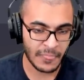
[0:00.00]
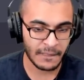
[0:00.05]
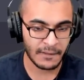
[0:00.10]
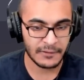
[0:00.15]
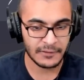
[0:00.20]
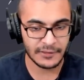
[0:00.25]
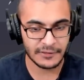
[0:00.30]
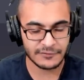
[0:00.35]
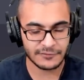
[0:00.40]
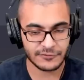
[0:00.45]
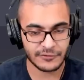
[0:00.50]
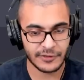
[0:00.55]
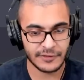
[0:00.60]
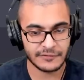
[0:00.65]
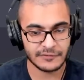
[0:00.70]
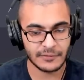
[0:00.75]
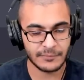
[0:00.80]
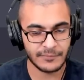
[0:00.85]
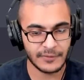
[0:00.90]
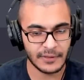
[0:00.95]
let's try
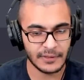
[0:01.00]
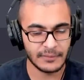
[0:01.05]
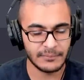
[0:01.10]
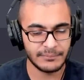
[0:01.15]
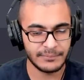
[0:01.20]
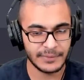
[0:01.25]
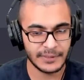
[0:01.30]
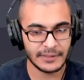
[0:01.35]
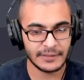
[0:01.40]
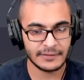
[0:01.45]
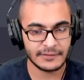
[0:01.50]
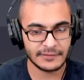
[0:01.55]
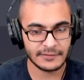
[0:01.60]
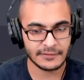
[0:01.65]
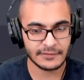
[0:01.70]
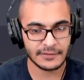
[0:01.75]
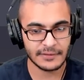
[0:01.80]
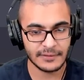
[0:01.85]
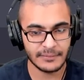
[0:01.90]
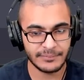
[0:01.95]
something a
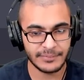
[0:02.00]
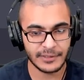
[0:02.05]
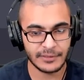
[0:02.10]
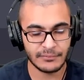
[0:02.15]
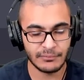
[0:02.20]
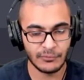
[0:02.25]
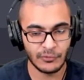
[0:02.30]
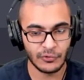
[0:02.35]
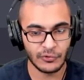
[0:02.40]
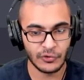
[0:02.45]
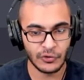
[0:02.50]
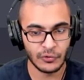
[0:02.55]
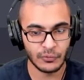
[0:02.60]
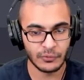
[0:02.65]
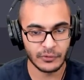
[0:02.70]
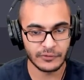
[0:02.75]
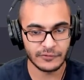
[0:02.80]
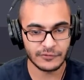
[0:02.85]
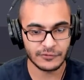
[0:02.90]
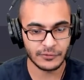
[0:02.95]
bit more
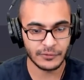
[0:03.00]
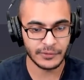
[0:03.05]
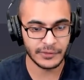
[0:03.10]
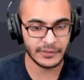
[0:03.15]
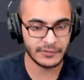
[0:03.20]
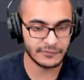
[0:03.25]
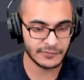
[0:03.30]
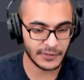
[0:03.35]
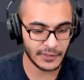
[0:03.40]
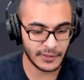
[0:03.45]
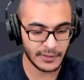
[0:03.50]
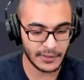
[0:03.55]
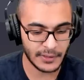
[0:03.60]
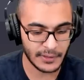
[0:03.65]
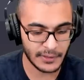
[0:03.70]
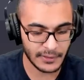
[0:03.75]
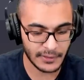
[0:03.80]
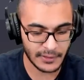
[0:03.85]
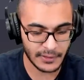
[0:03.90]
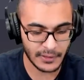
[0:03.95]
nuanced. So I can say,
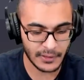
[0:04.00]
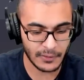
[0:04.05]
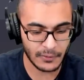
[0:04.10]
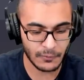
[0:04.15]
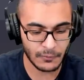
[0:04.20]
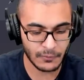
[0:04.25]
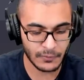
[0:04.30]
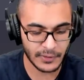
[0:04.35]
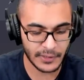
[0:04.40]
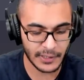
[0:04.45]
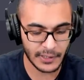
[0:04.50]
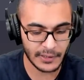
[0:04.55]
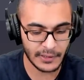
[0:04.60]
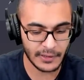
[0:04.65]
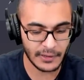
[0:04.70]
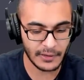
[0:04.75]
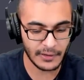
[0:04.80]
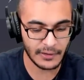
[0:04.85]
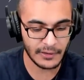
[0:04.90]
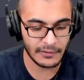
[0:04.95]
how can
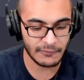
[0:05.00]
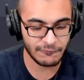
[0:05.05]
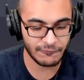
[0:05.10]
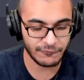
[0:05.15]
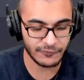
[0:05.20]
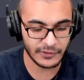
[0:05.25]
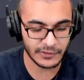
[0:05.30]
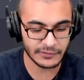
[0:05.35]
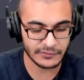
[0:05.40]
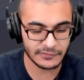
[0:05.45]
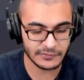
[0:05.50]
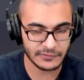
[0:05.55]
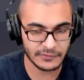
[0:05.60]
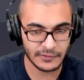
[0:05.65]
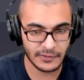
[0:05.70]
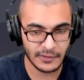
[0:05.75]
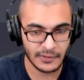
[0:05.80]
I fuzz?